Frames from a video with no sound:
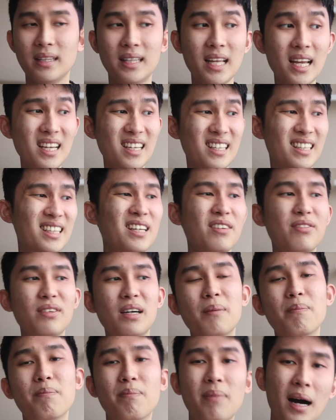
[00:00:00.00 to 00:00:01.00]
They give
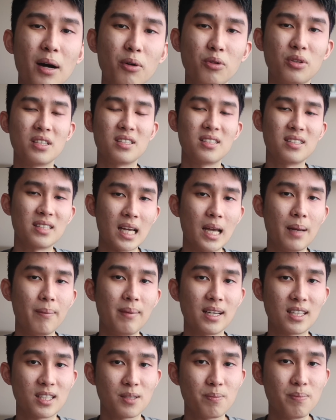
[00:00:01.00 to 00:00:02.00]
about the same
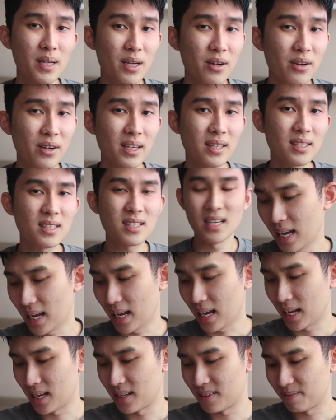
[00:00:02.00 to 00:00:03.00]
experience,
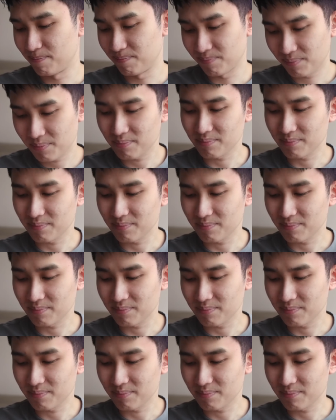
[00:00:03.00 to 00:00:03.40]
and